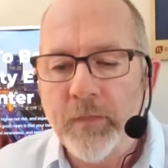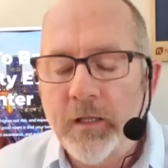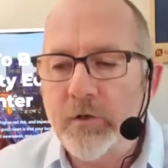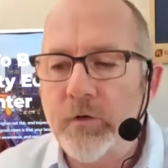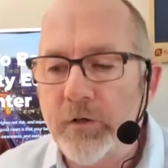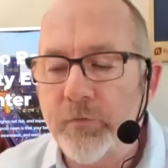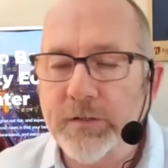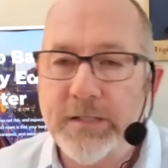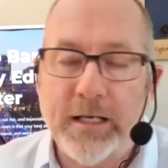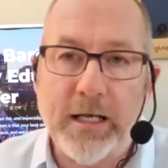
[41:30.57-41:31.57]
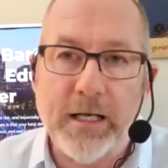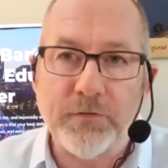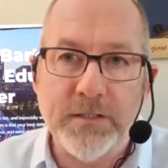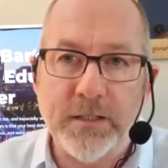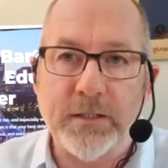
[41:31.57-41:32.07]
A credit freeze, and I have
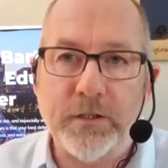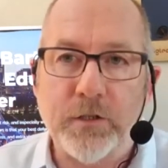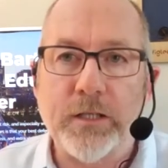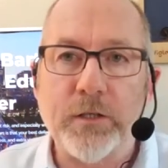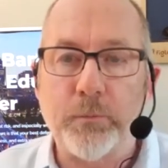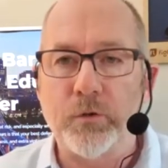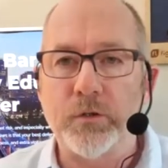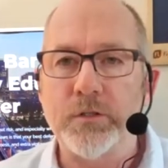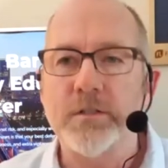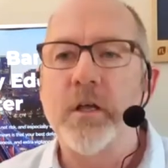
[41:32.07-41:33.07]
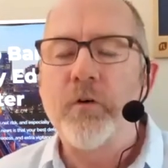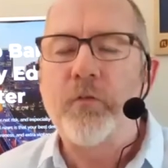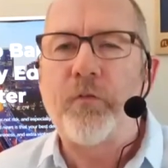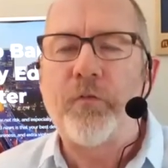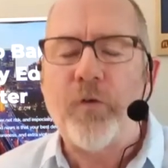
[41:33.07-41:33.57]
to say that the credit bureaus
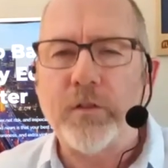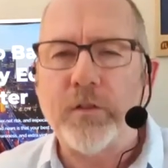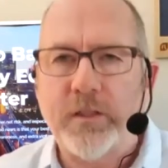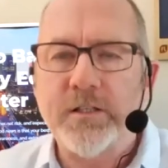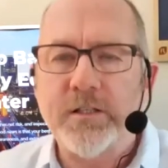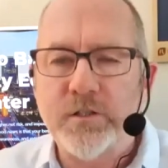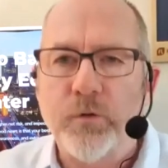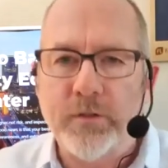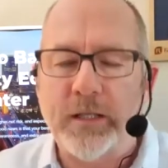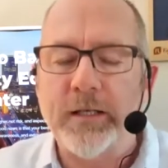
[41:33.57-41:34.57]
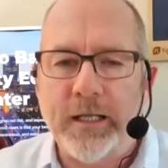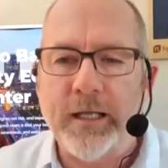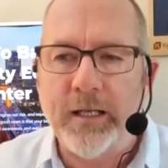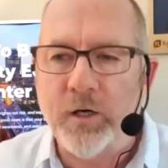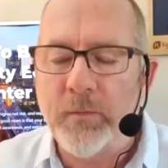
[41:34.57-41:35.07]
fought this tooth and
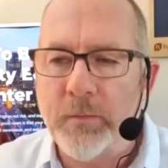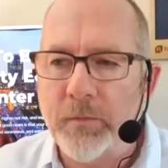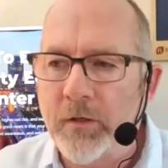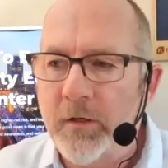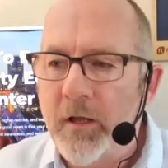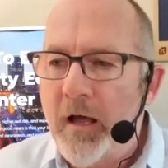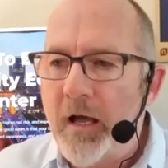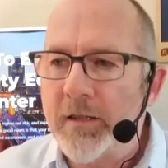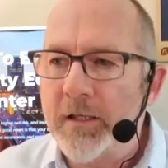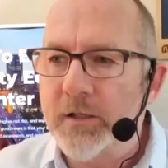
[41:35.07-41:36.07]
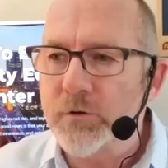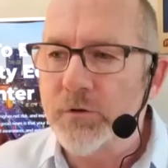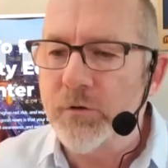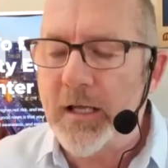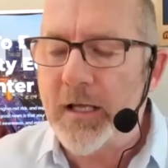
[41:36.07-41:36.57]
nail. I remember I think it was
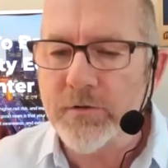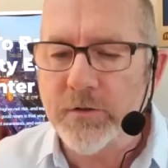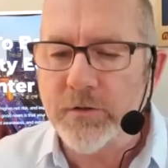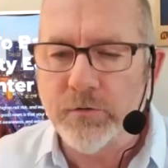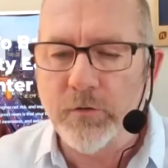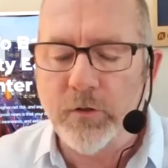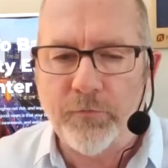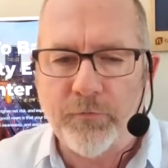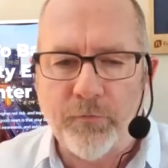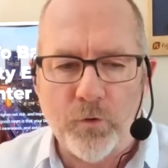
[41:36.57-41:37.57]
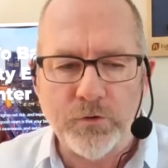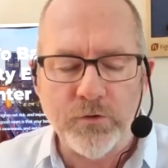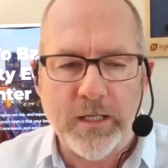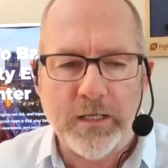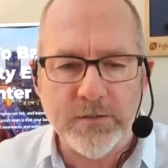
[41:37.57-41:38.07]
2004, uh,
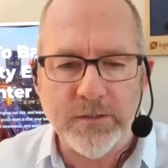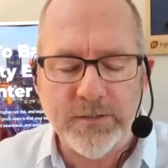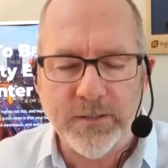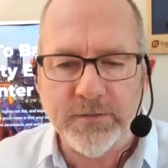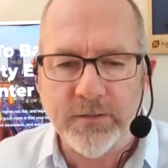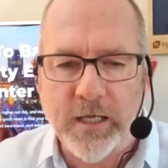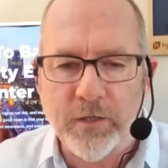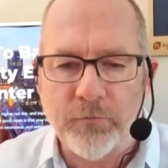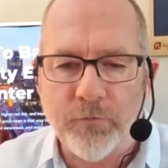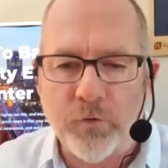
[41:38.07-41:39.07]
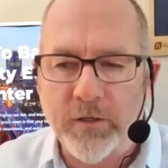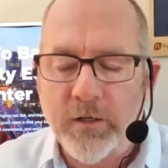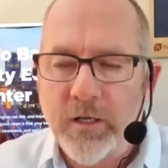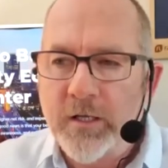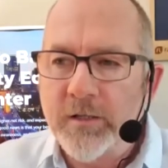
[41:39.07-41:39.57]
2006 in California,
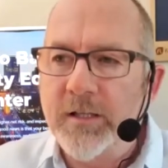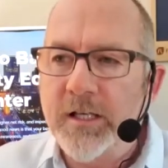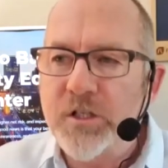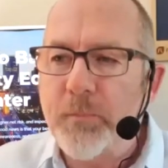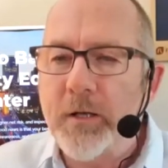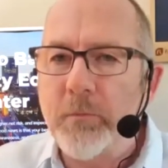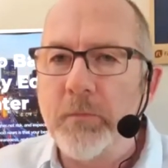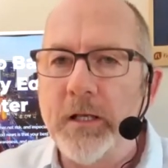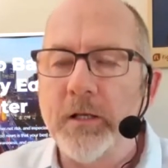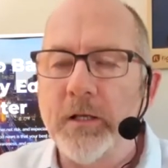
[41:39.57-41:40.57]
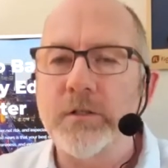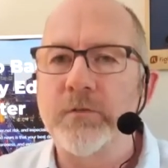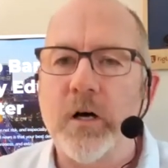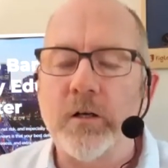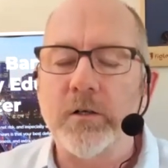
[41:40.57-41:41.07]
they spent millions of
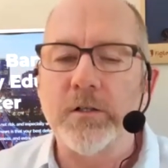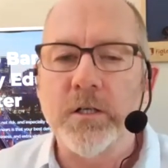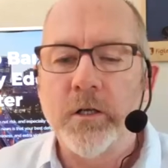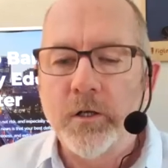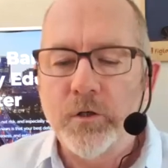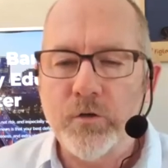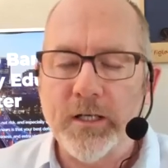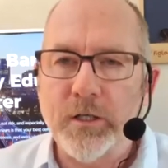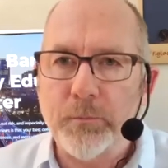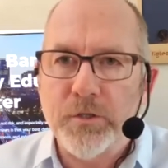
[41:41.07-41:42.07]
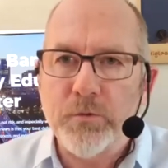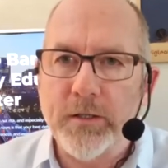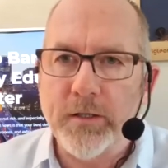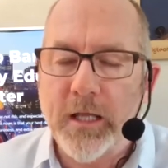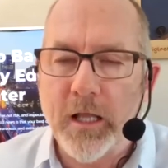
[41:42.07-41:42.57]
dollars trying to
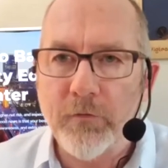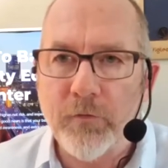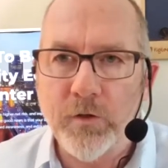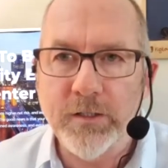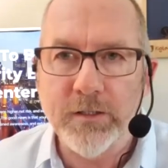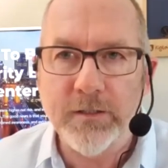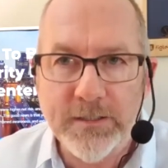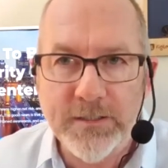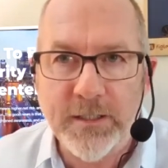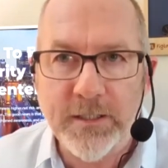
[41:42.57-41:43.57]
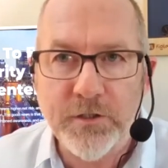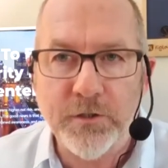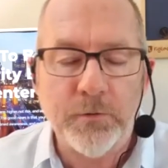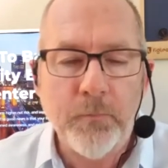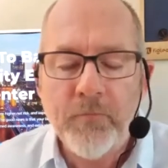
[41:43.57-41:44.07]
persuade the California
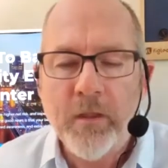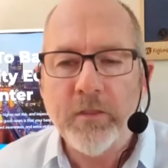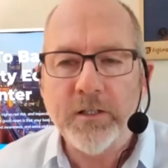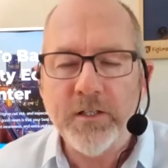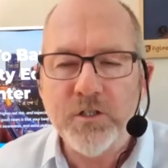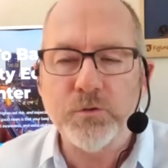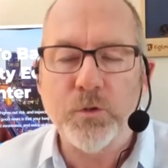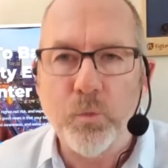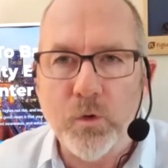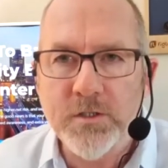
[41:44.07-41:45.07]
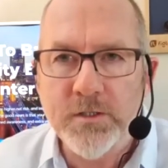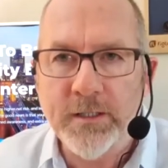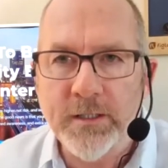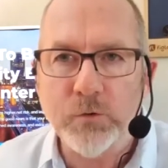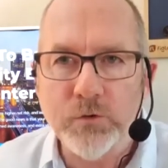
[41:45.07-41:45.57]
legislature that this was the worst thing
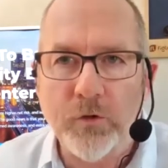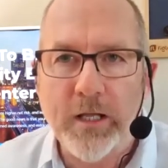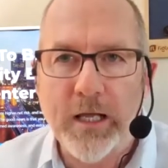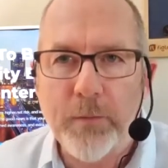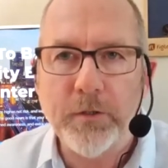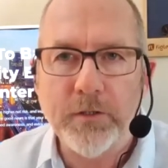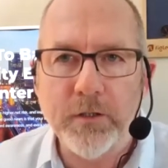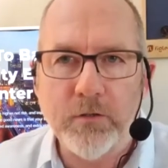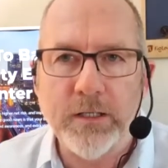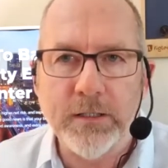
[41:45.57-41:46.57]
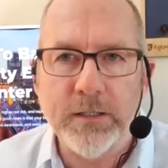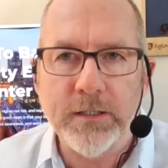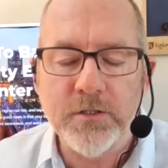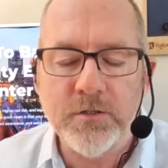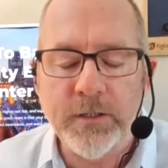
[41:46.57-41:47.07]
that was going to happen to the credit
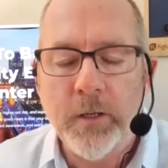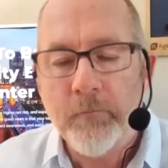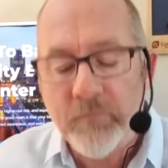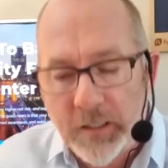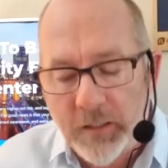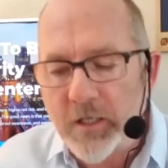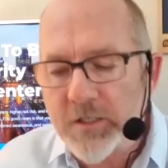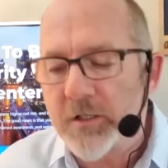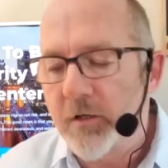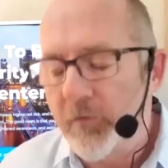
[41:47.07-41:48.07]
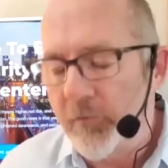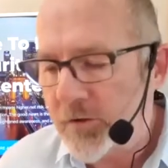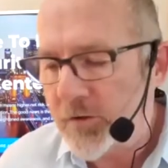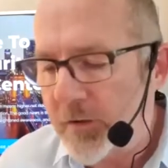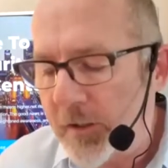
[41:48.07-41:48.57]
industry. They lost,
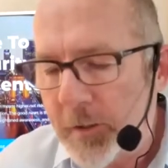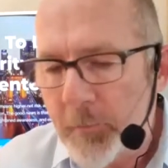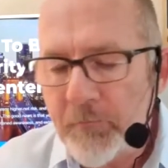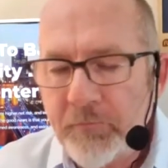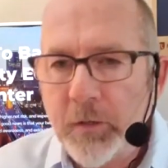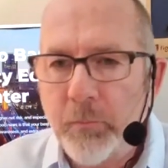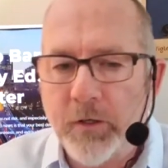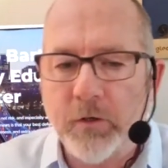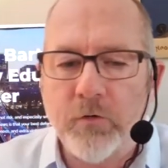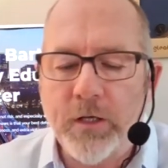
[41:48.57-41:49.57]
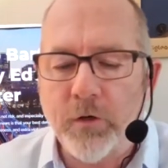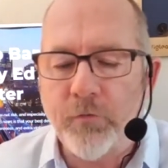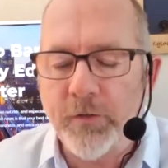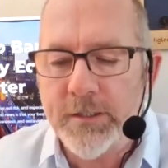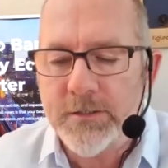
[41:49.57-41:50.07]
fortunately, but a credit
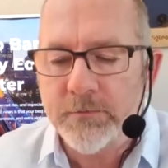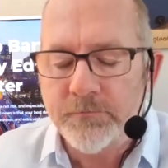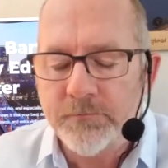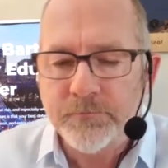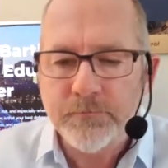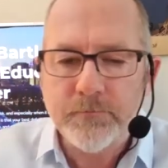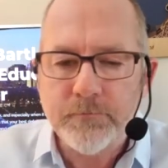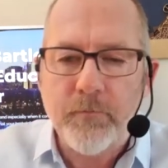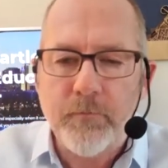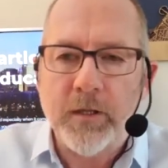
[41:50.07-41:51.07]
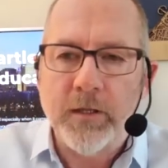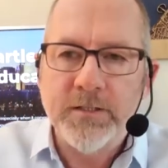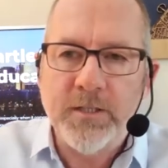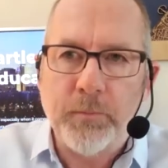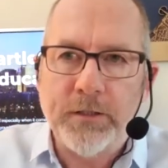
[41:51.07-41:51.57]
freeze
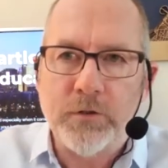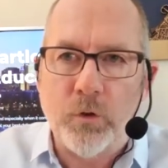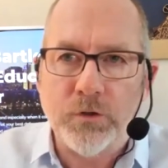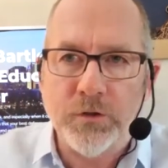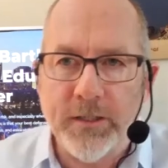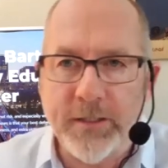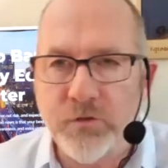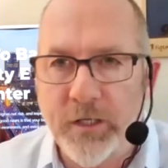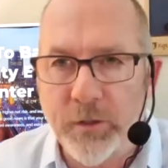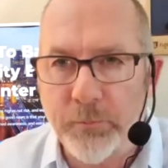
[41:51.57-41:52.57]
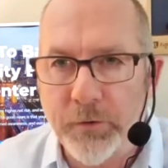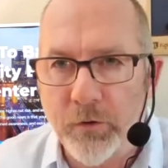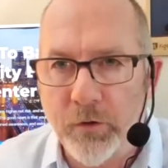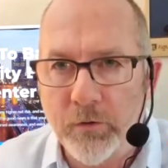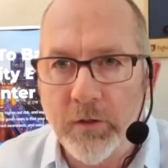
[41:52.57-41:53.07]
simply go to each credit
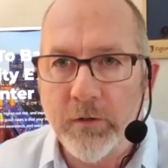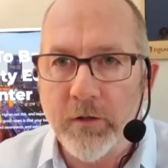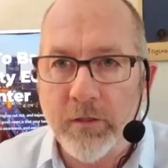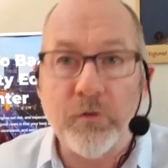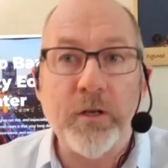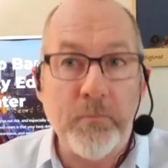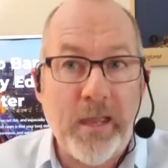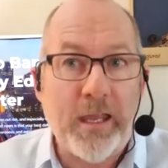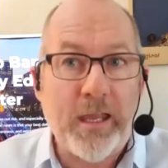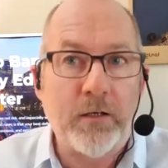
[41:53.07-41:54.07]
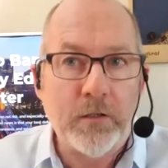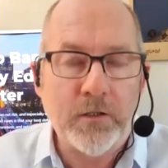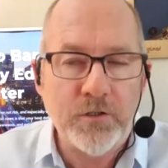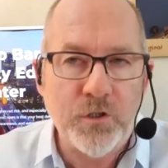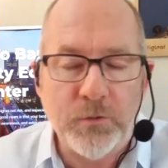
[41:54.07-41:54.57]
bureau, the three main
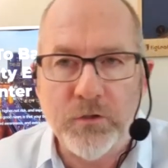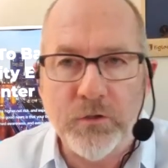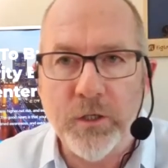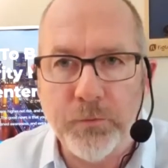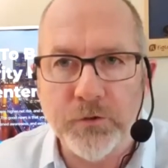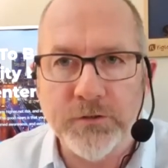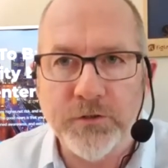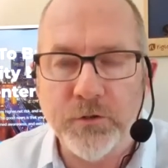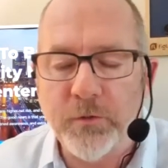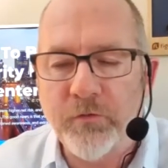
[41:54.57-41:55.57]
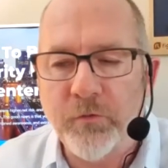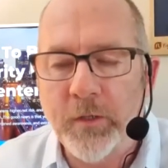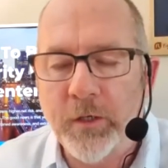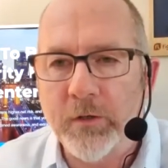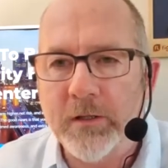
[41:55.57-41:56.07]
consumer credit bureaus that you'd be
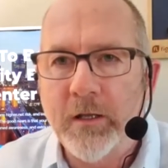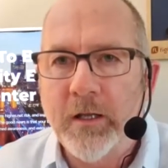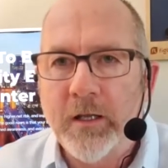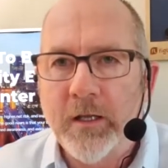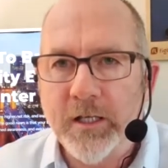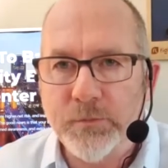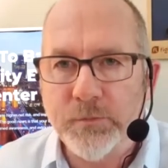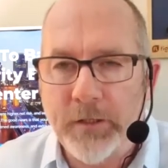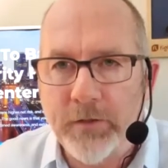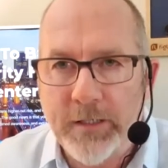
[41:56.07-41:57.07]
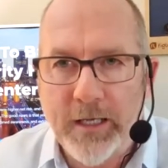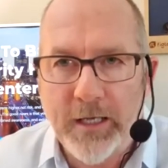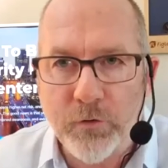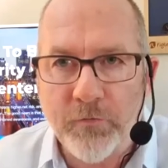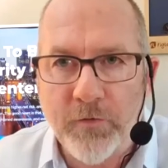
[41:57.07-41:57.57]
familiar with Experian,
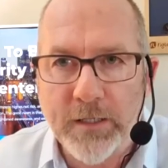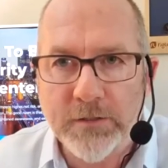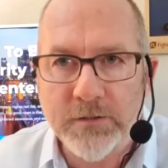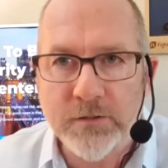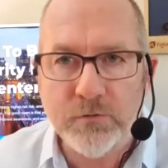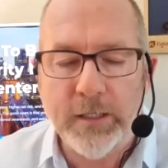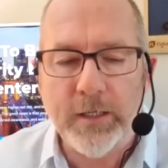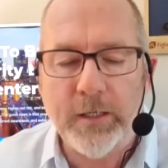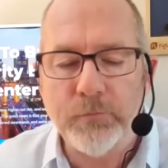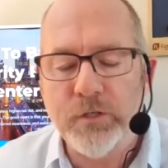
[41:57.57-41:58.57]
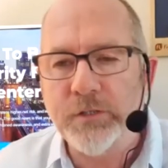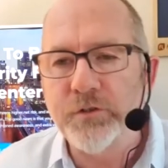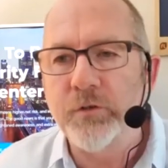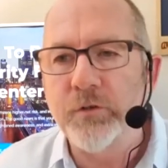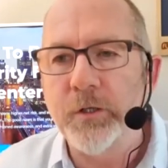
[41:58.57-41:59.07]
Equifax, uh,
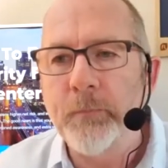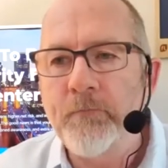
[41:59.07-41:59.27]
TransUnion.